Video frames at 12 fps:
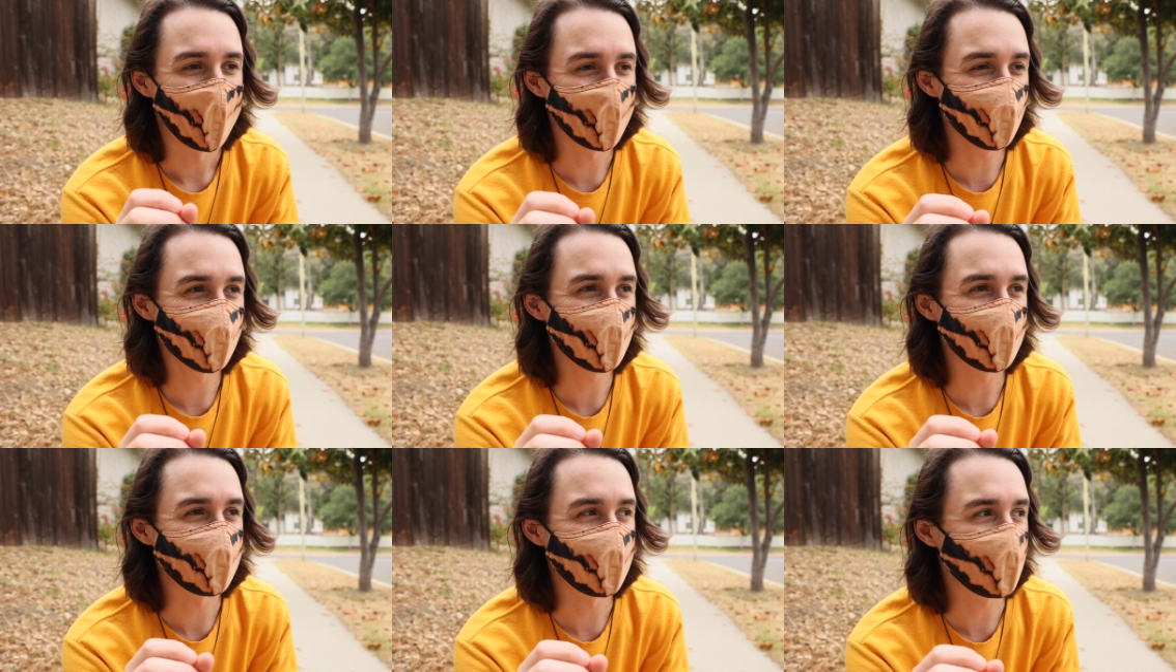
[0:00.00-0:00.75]
don't
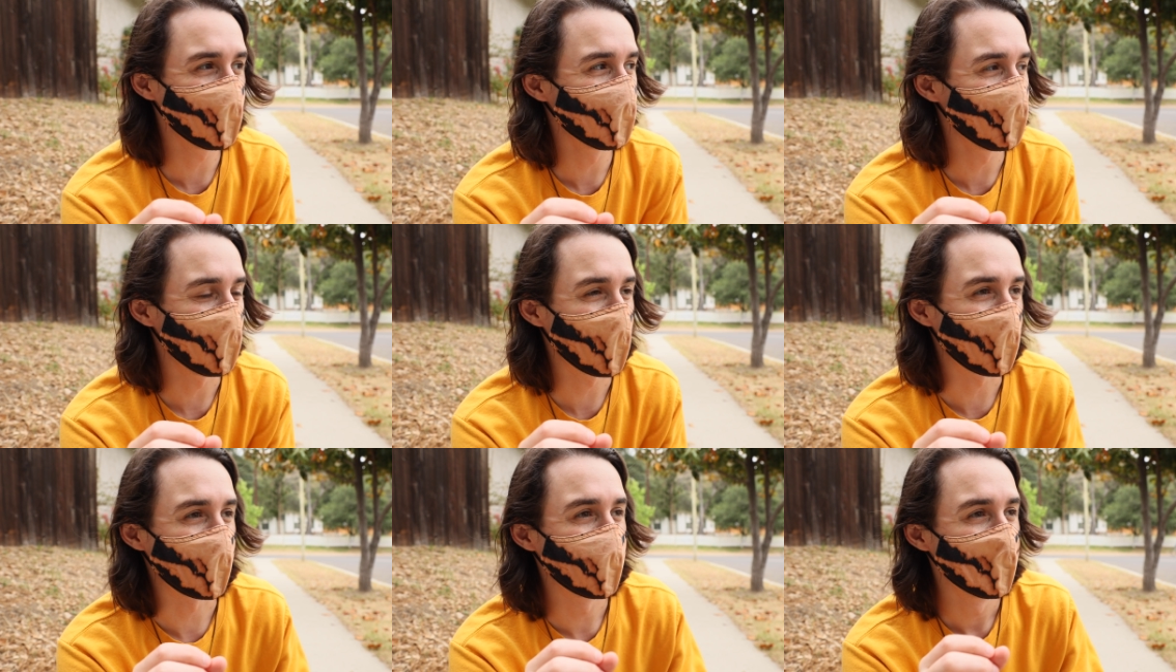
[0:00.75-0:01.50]
really feel
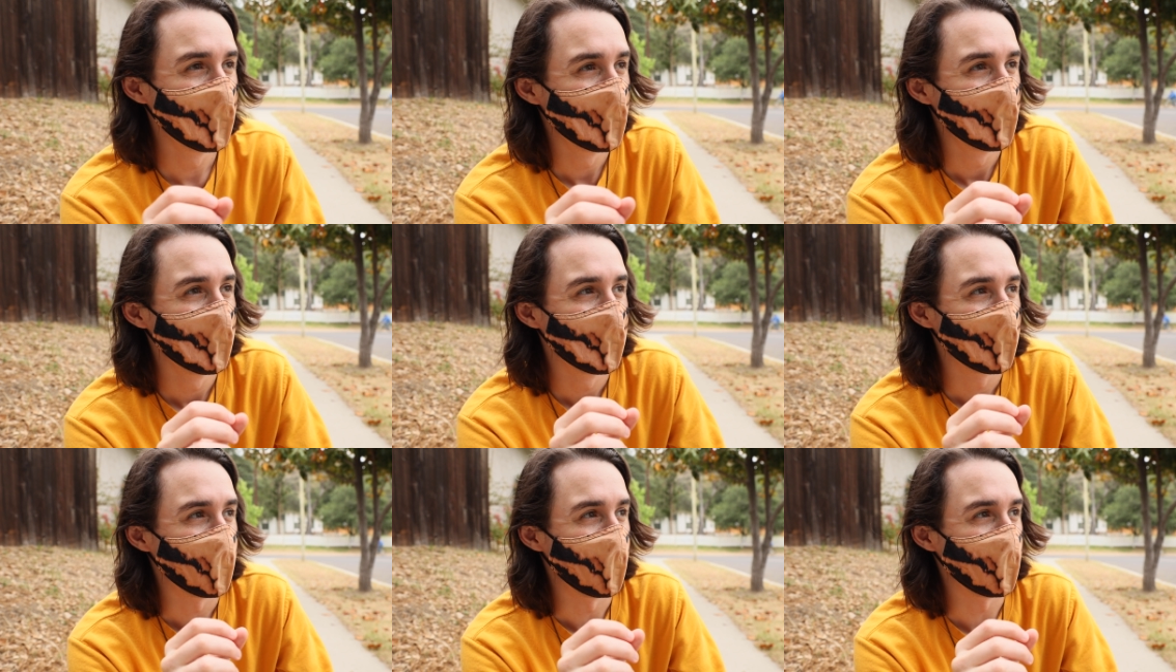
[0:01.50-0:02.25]
like
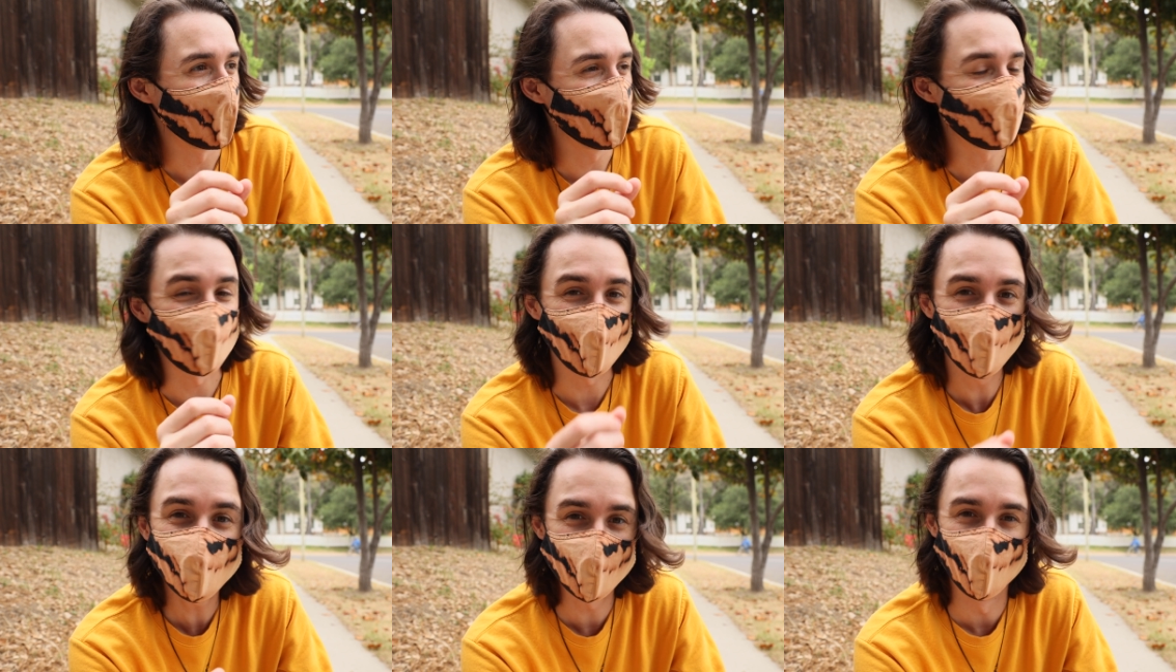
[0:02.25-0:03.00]
it's
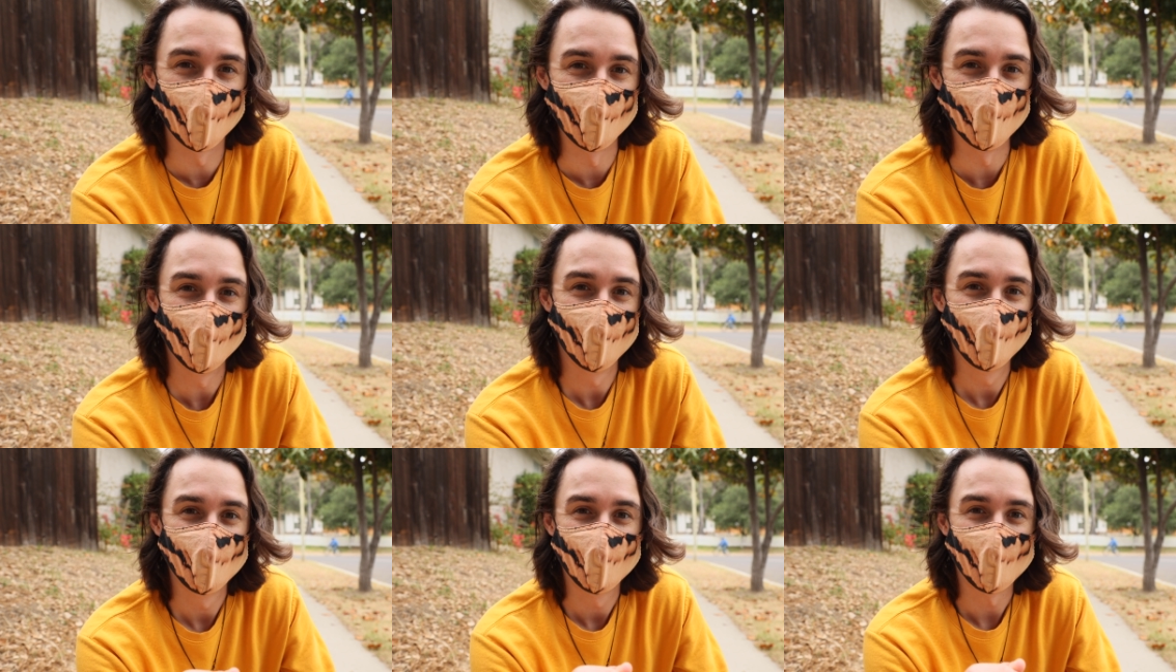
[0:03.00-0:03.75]
usable.
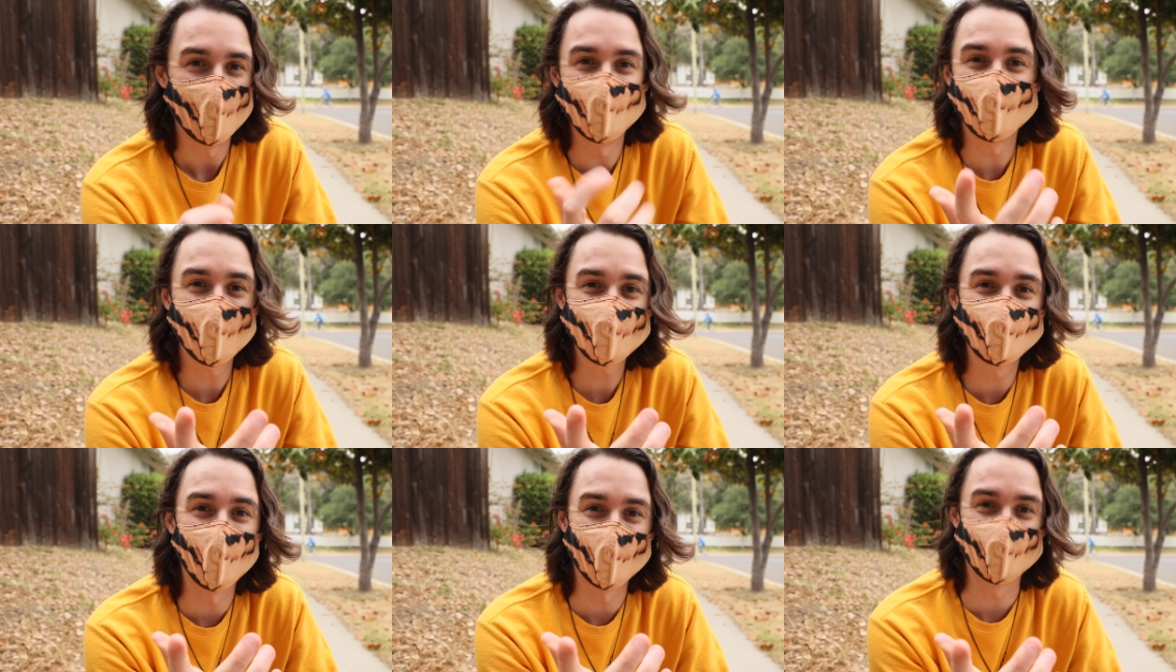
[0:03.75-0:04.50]
And that's
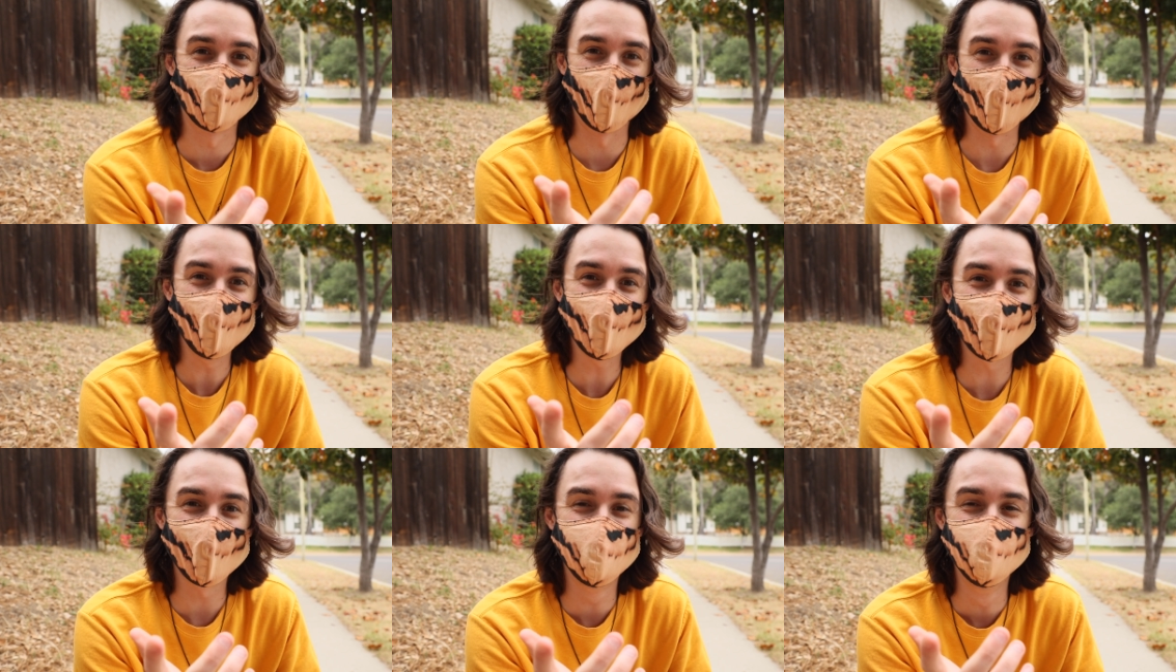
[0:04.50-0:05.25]
not great. And